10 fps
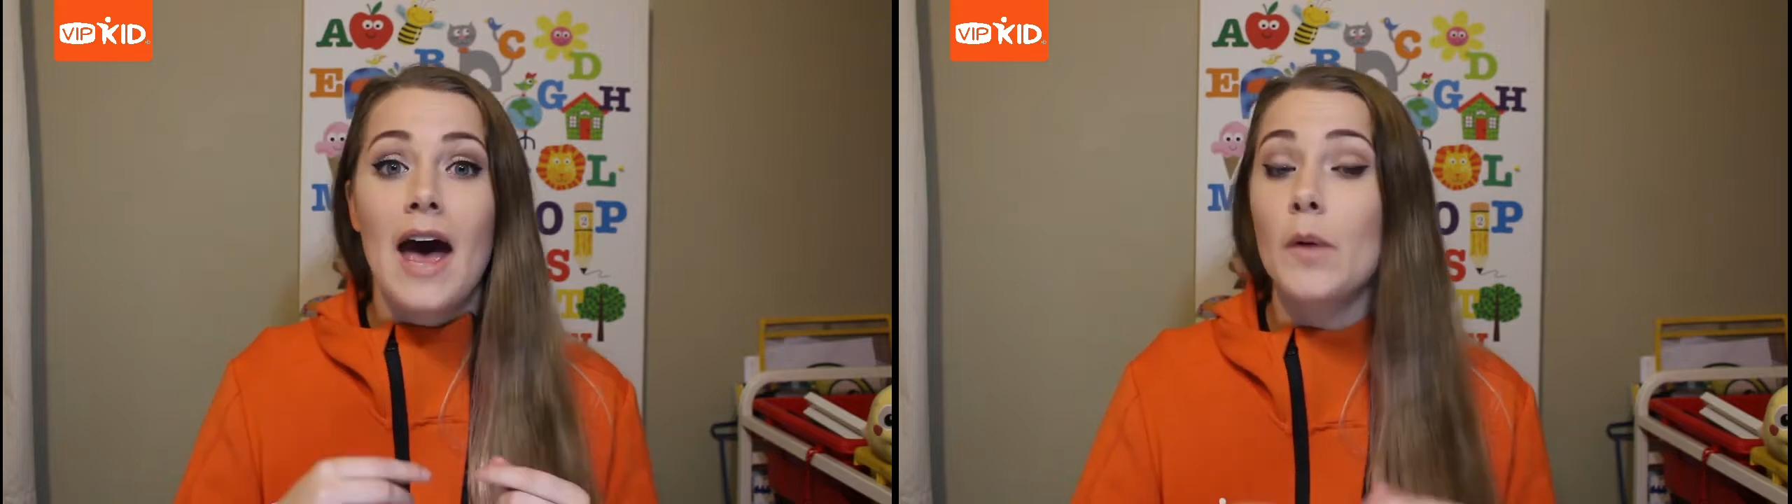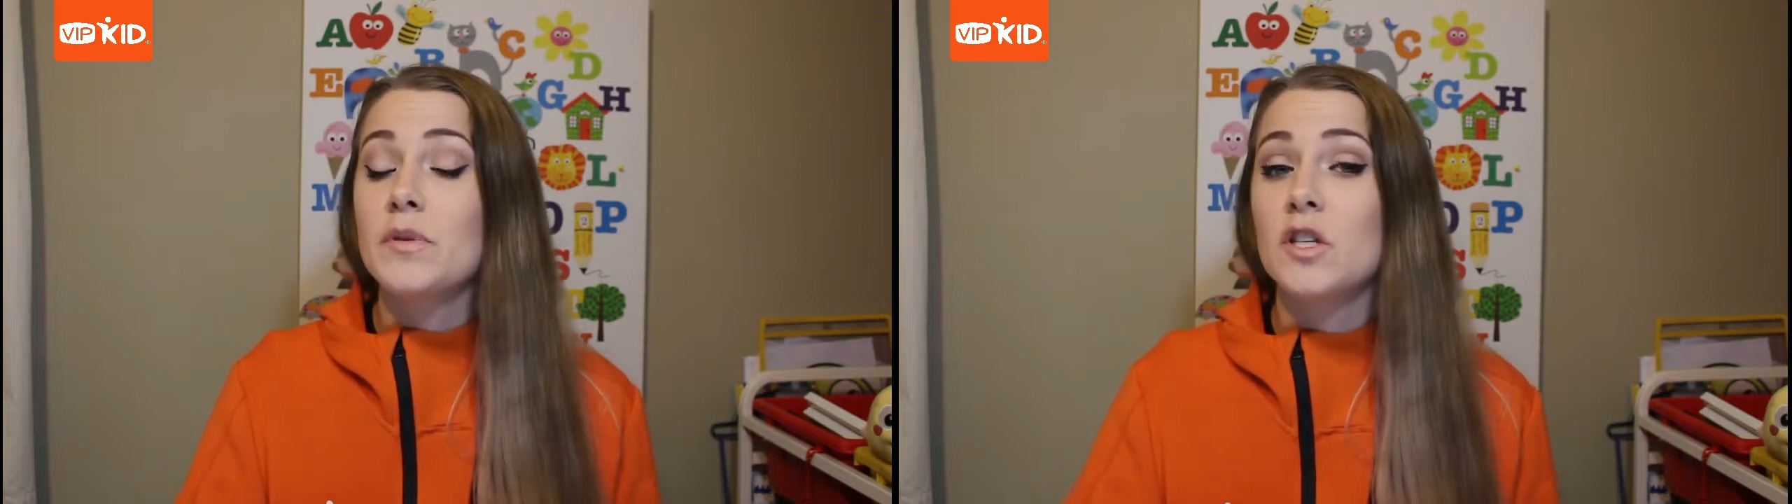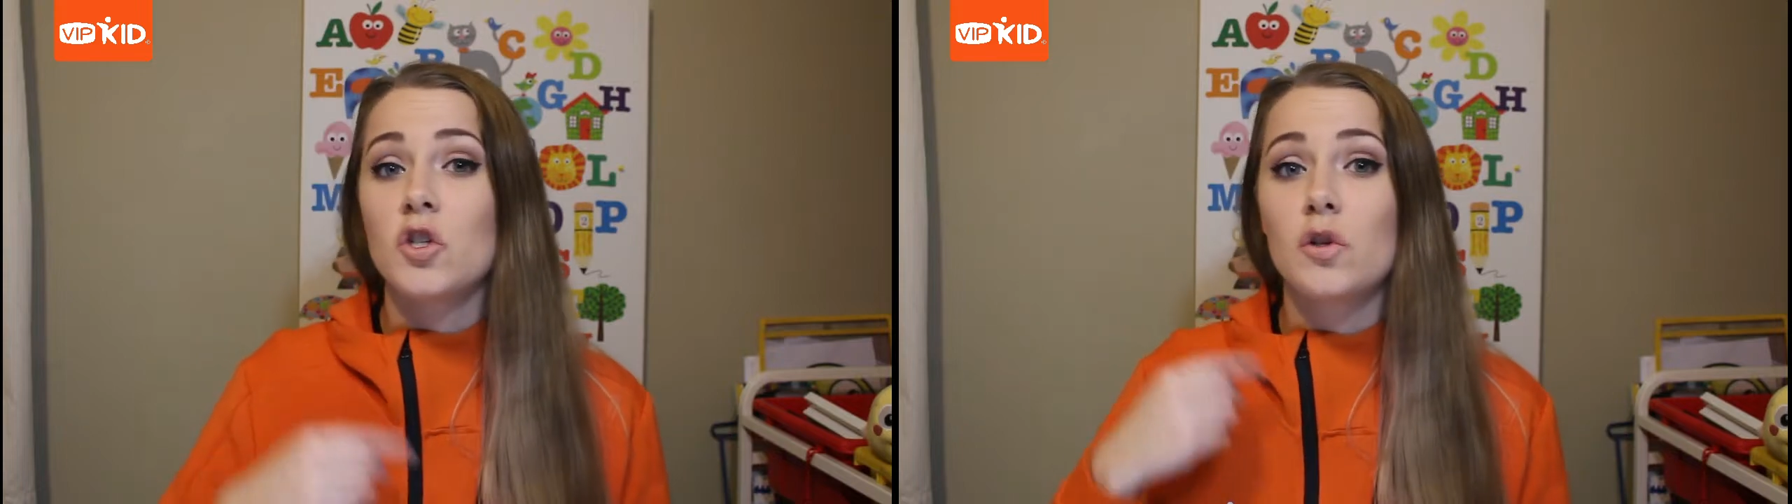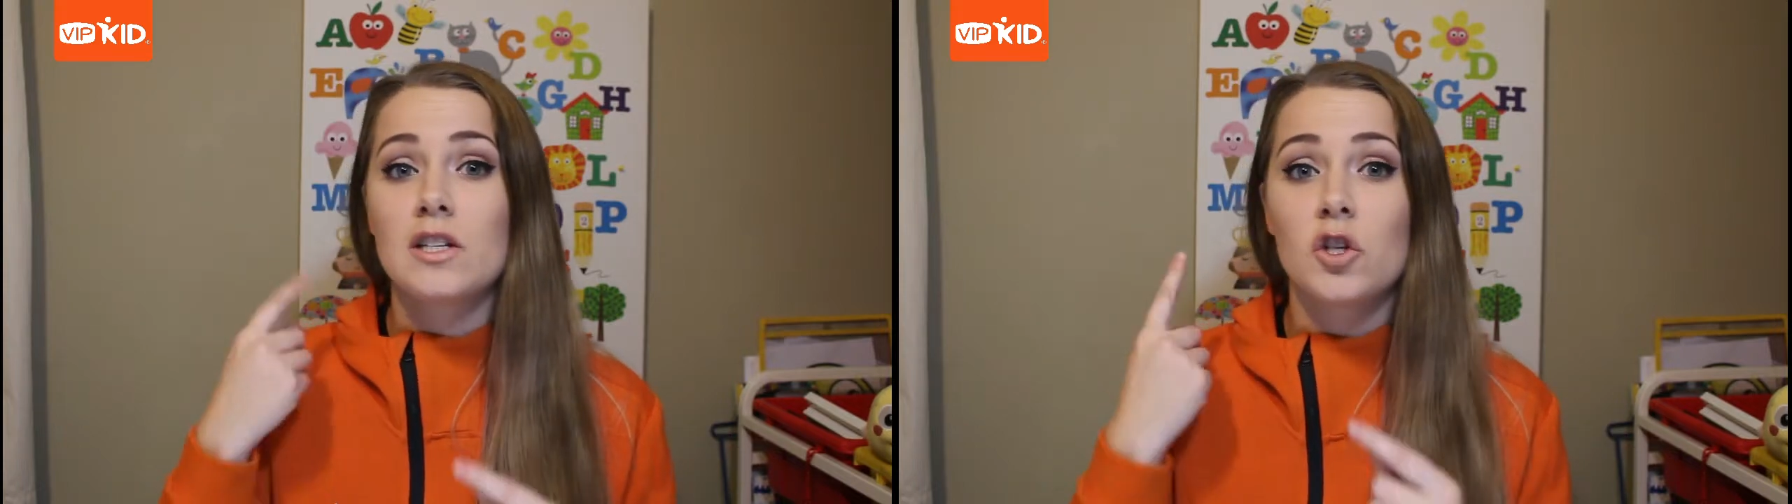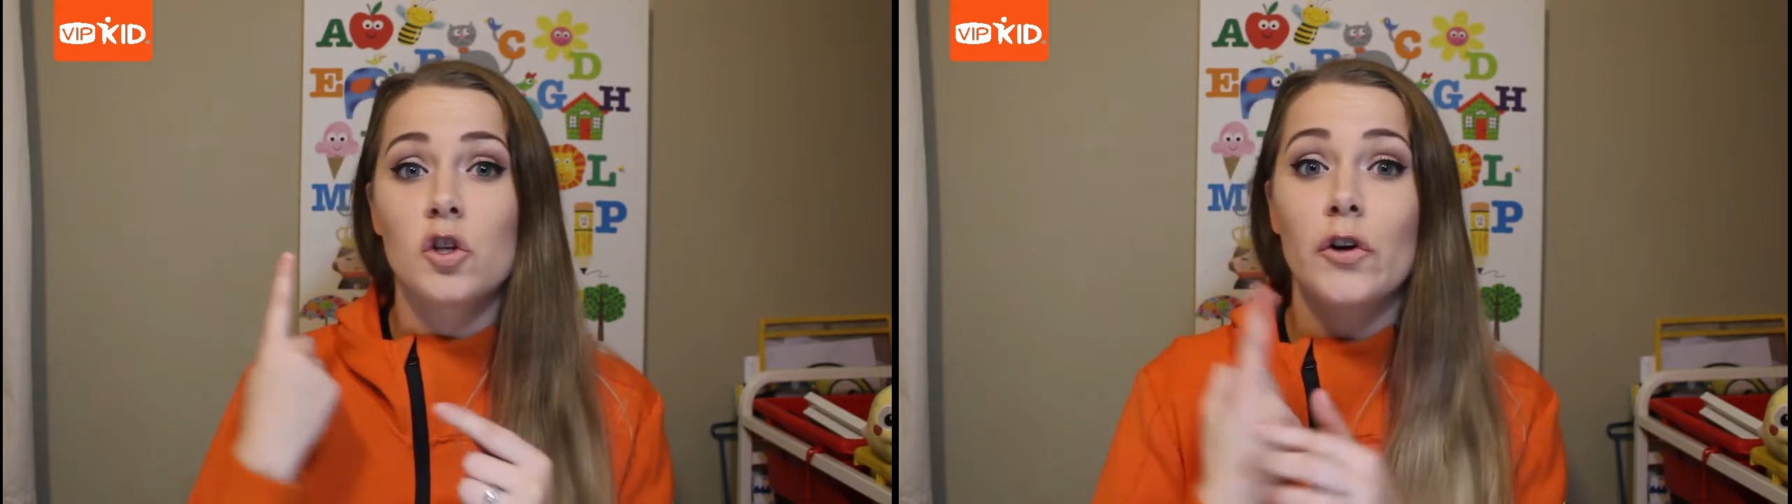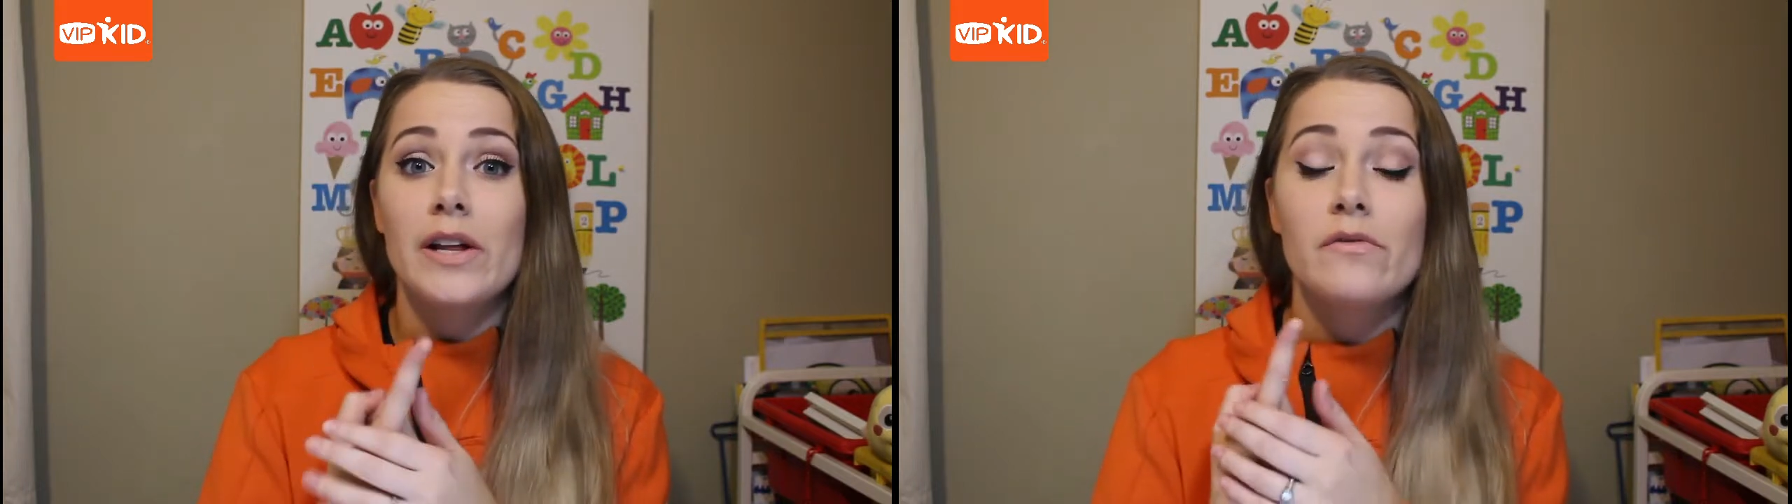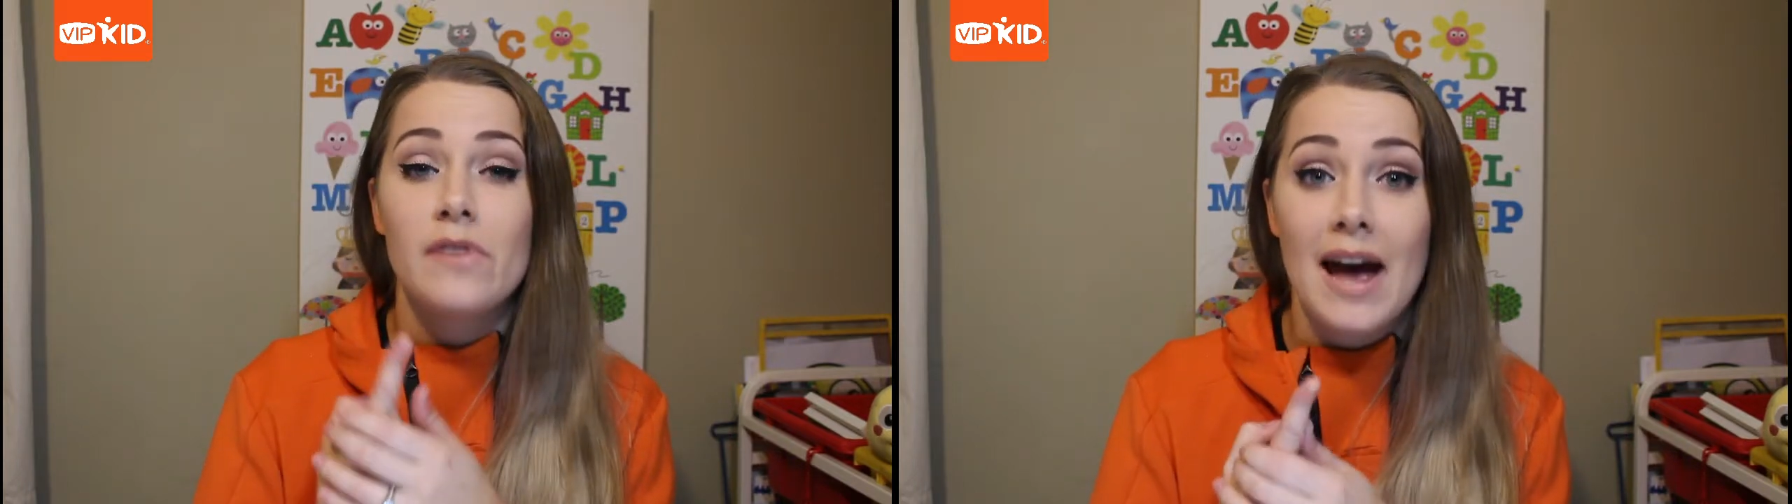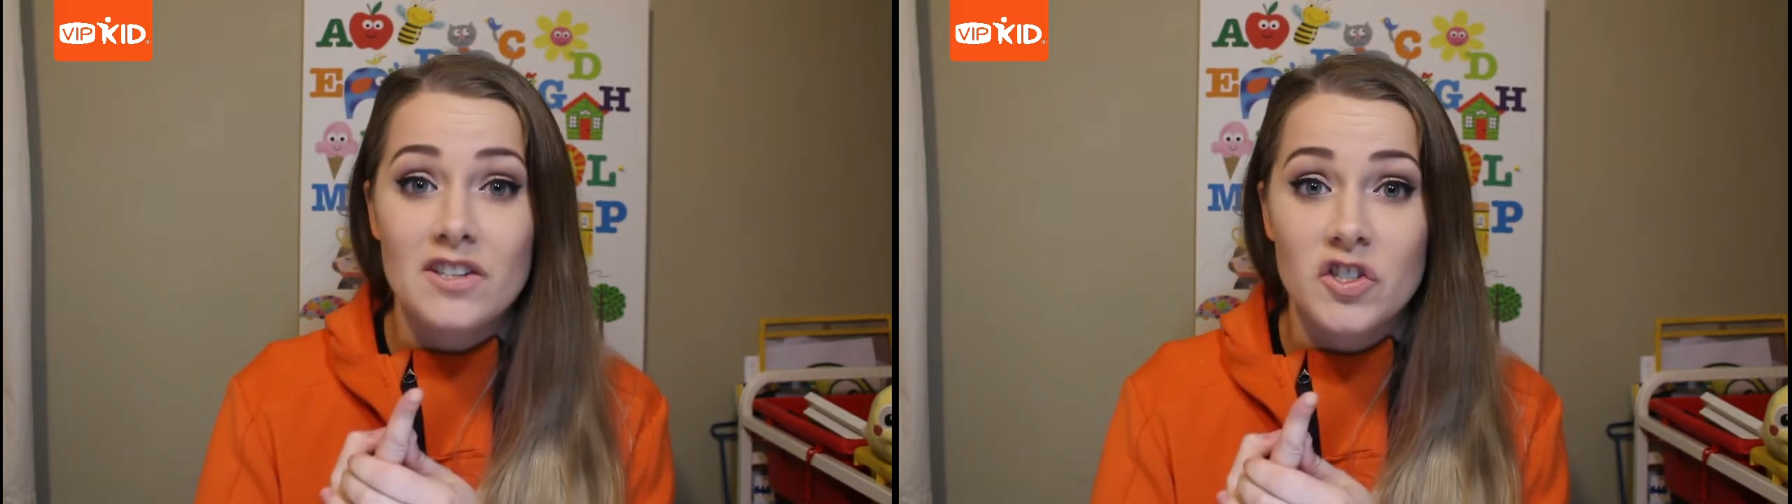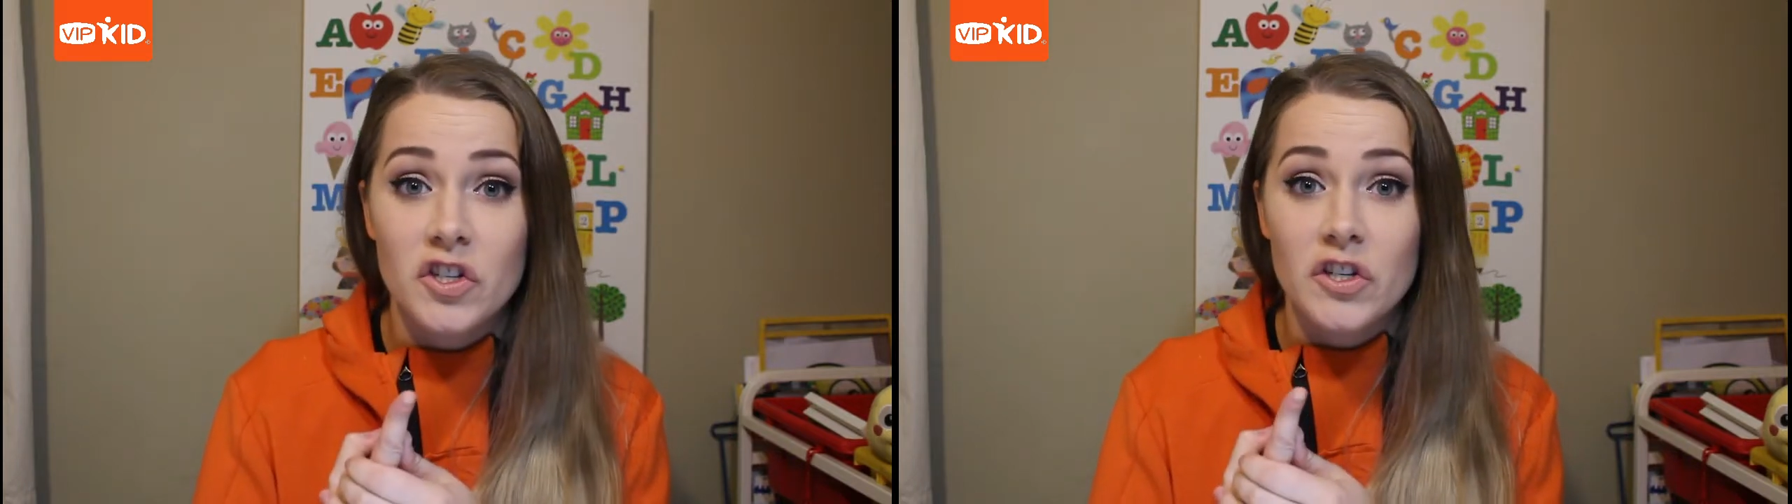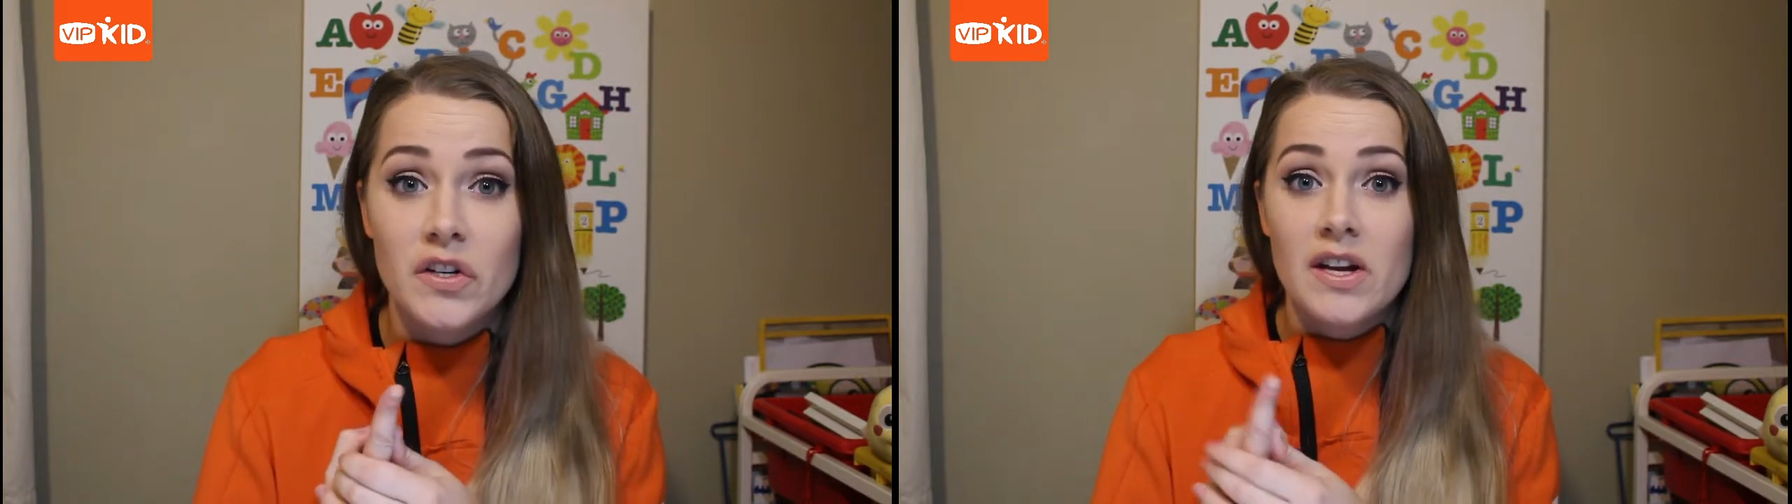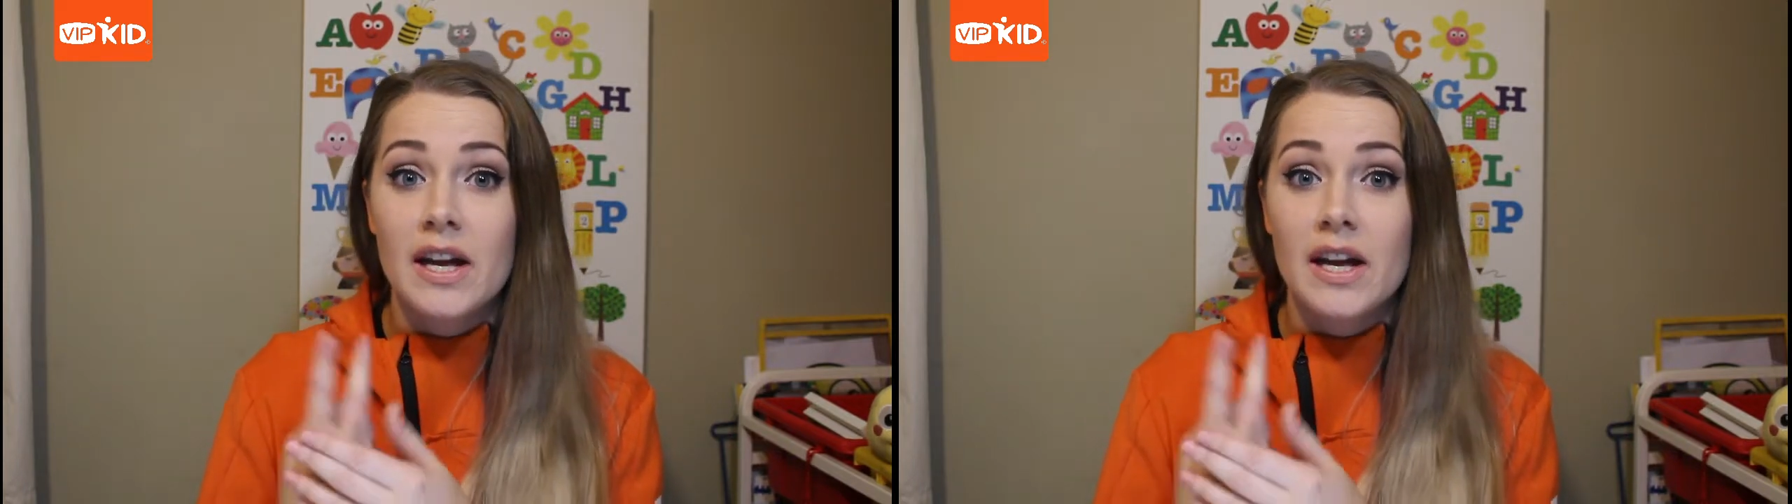helps the student to learn it faster,